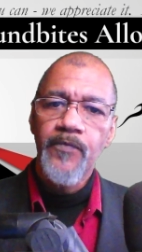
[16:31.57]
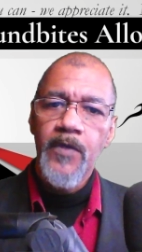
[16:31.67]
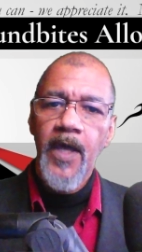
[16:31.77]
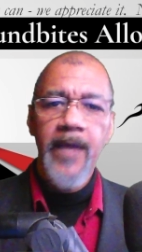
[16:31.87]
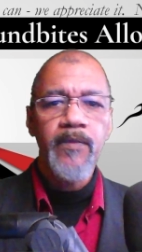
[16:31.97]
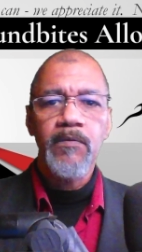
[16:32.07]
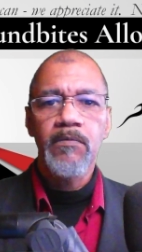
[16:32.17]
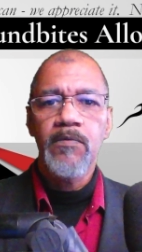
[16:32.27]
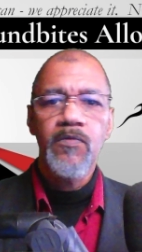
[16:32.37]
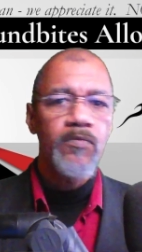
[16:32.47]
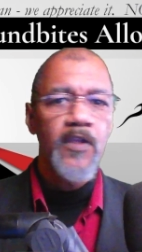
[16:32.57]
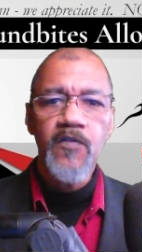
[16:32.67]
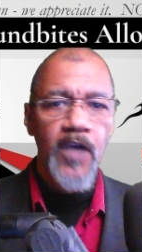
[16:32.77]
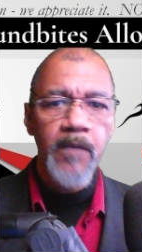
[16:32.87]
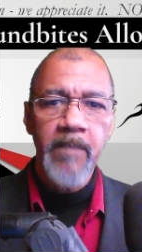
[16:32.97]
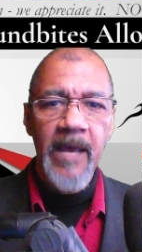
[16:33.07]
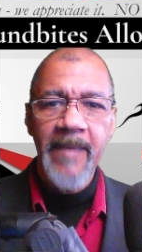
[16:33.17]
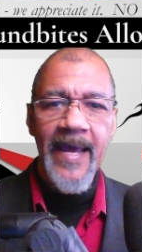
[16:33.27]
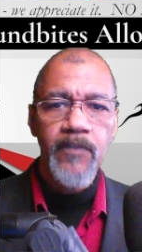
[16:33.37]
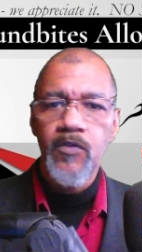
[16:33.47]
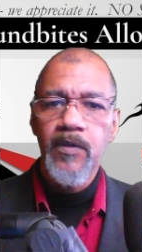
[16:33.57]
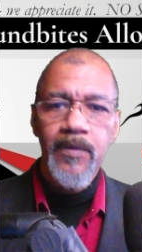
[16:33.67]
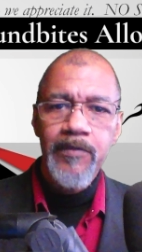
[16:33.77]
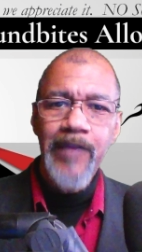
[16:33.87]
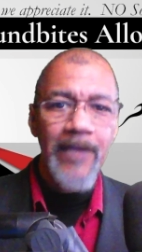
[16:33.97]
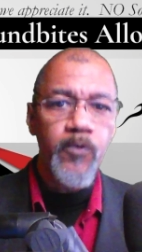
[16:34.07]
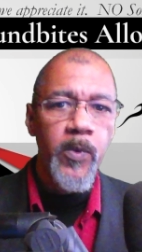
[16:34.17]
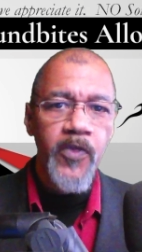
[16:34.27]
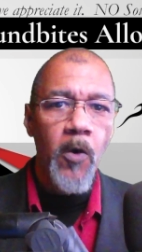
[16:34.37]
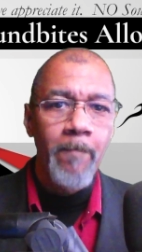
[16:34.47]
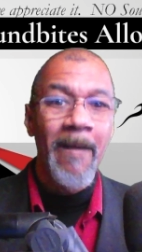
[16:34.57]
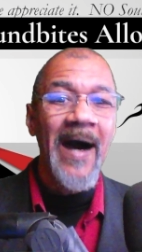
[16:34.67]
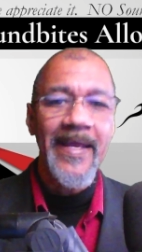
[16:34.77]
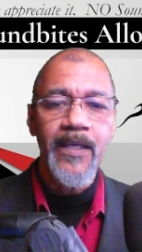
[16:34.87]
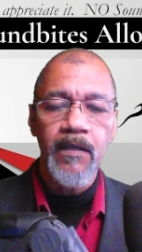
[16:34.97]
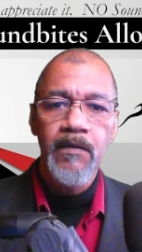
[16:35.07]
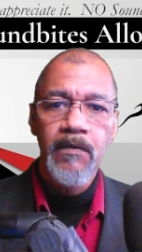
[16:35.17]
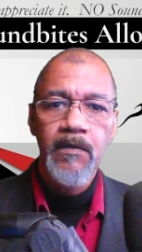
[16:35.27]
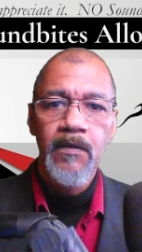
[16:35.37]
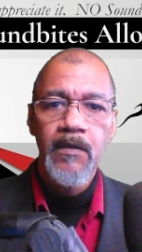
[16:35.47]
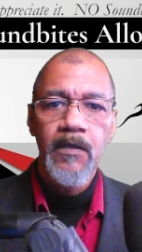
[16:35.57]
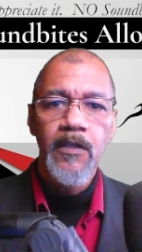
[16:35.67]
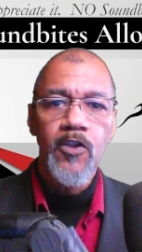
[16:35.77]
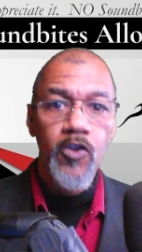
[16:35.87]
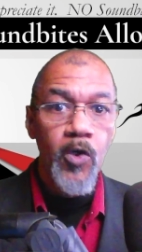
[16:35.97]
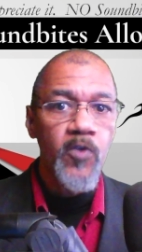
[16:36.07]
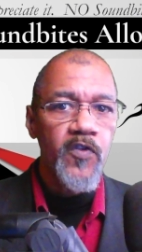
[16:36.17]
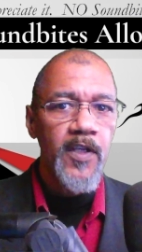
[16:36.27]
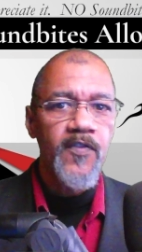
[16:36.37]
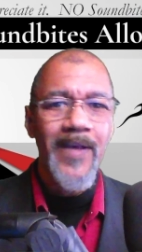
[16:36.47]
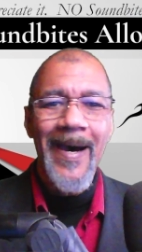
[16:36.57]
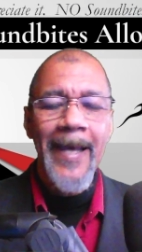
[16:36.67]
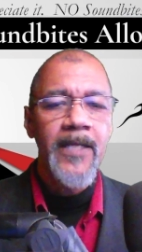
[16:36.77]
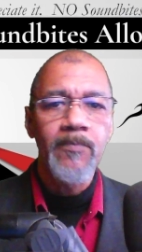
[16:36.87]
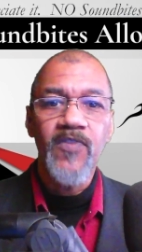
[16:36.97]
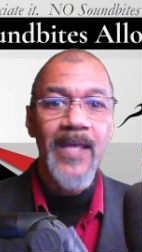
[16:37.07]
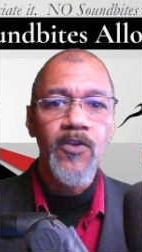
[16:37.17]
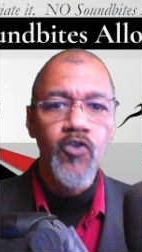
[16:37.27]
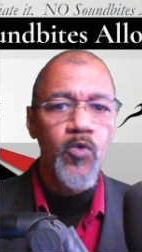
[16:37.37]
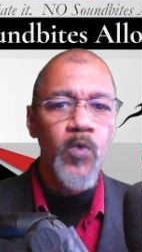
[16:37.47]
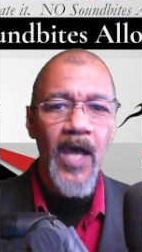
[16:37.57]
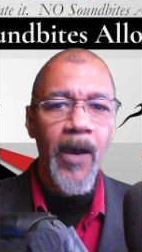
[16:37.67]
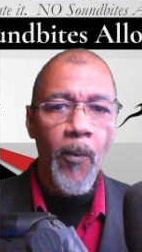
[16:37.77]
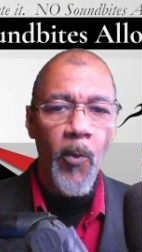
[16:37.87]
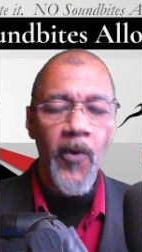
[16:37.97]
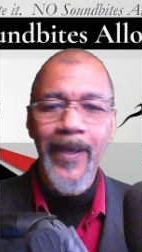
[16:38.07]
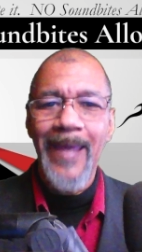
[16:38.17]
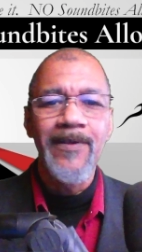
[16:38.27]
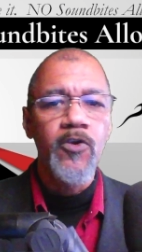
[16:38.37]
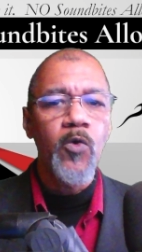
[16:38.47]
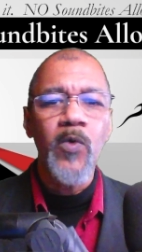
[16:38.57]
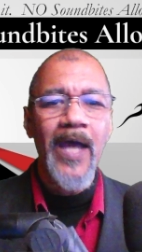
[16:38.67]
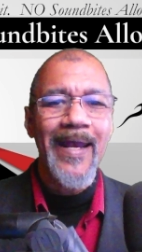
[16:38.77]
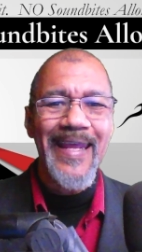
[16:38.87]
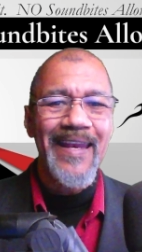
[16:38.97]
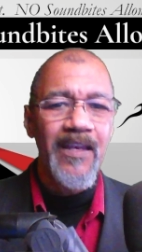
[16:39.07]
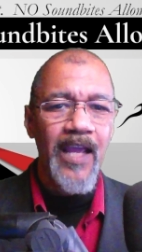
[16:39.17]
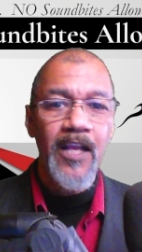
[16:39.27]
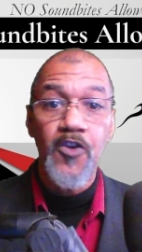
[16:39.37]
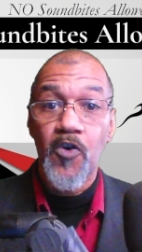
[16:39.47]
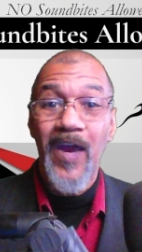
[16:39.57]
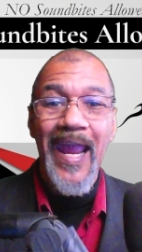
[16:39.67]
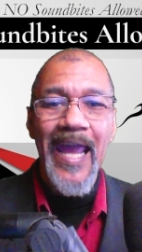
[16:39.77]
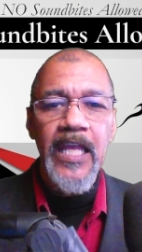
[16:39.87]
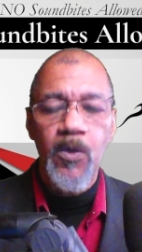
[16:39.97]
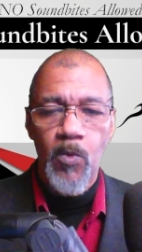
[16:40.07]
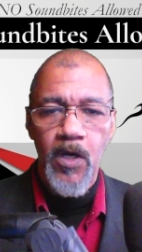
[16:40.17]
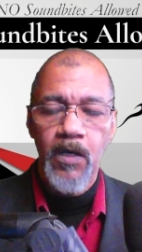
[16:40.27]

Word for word: And these gun buybacks, that's what they're buying. Useless items that do not work and do not endanger anyone.